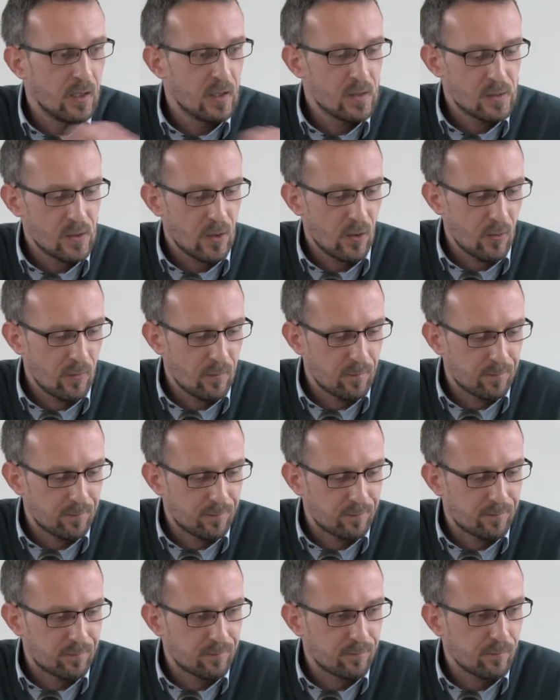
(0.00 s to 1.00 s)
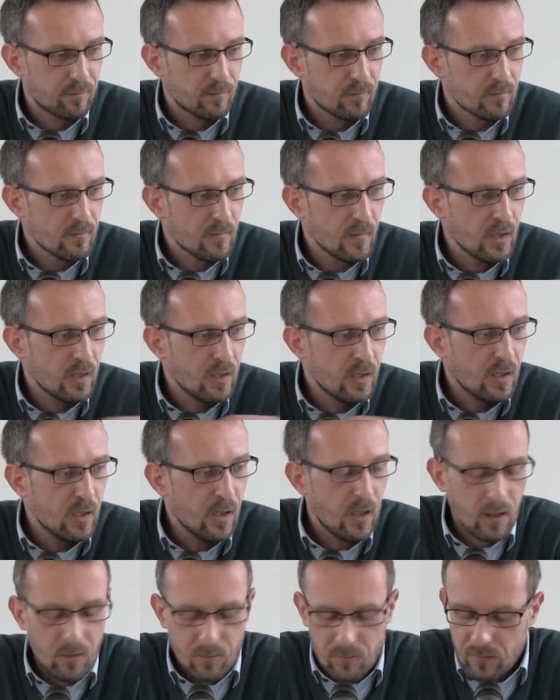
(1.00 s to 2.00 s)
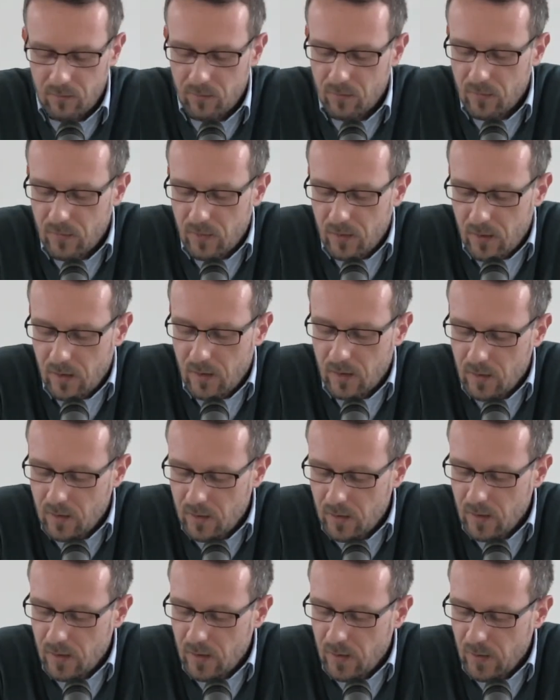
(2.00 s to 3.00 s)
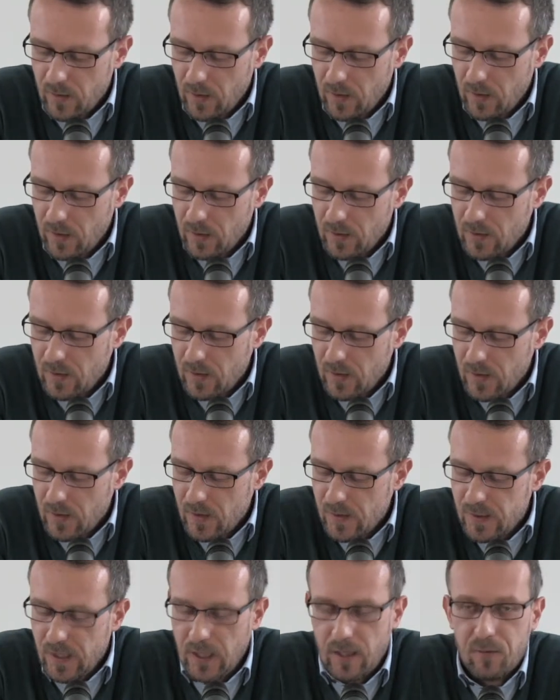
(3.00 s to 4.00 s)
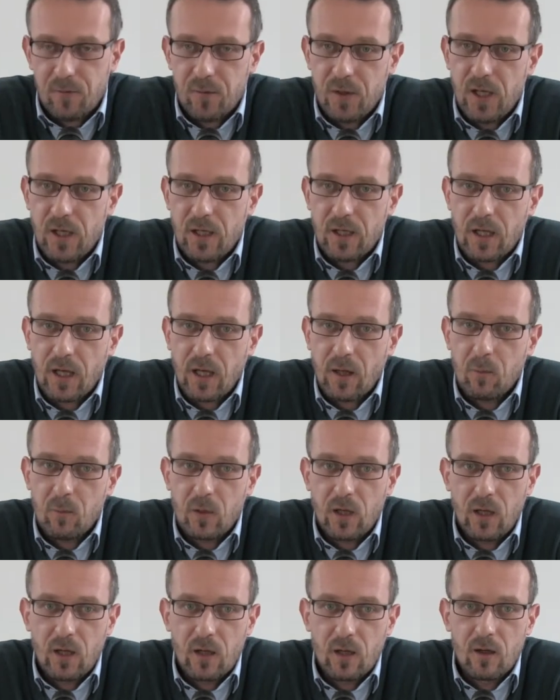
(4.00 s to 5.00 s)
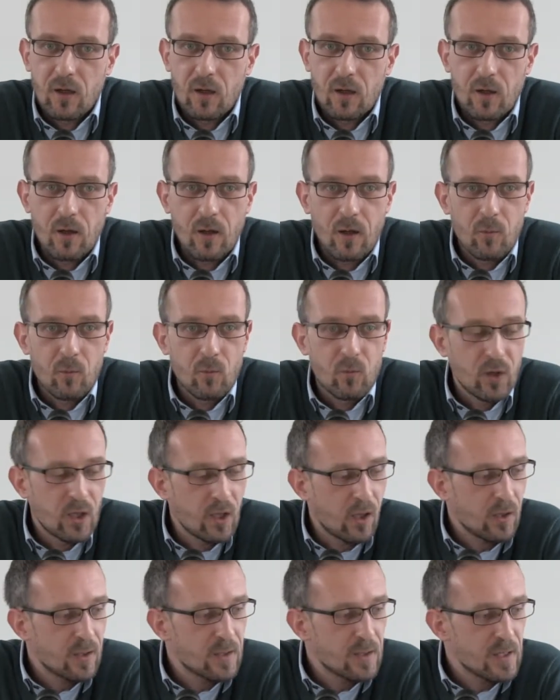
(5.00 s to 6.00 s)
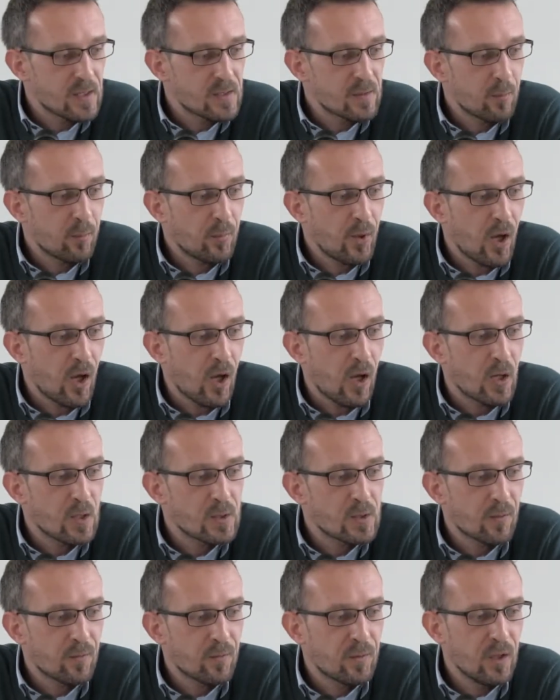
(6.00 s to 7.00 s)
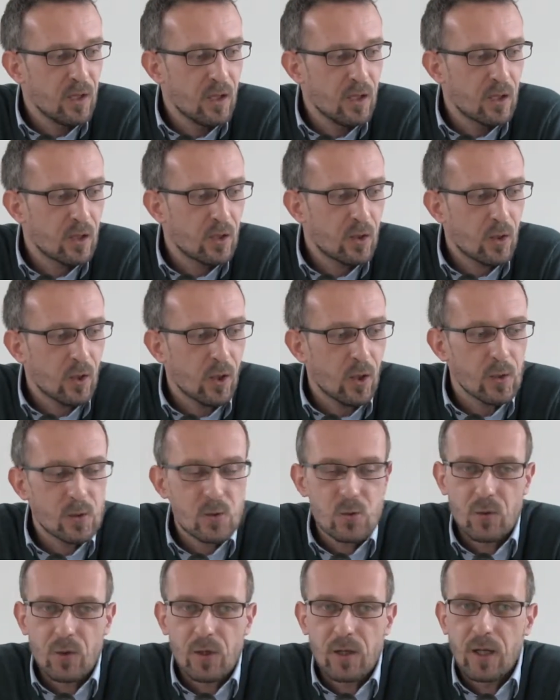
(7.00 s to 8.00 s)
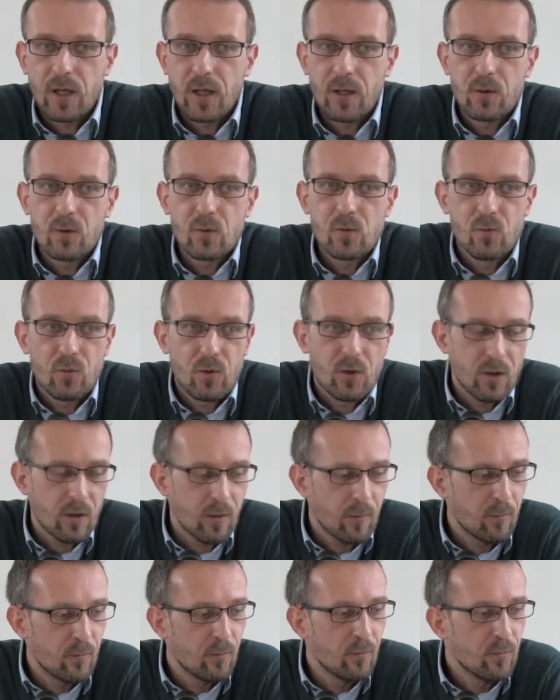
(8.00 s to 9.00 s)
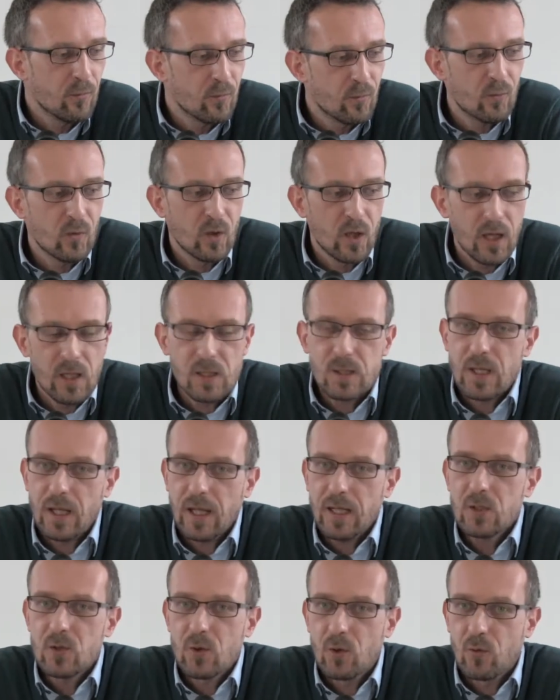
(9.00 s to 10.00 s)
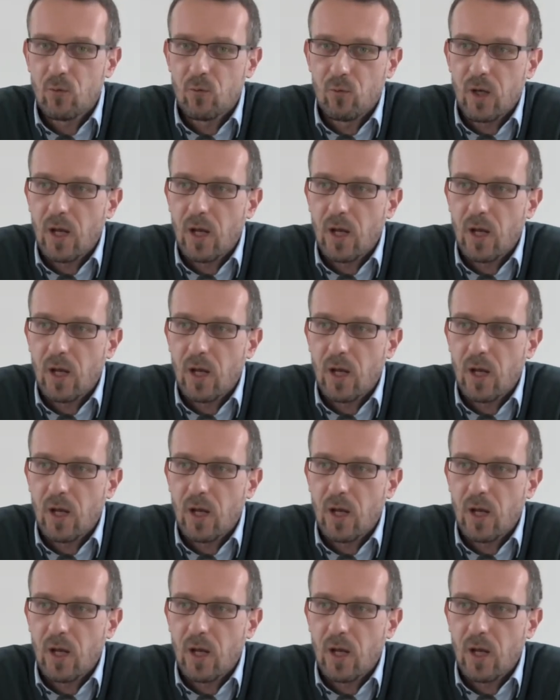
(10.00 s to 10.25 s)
So the Salafiyya can be regarded as a part of the cultural and intellectual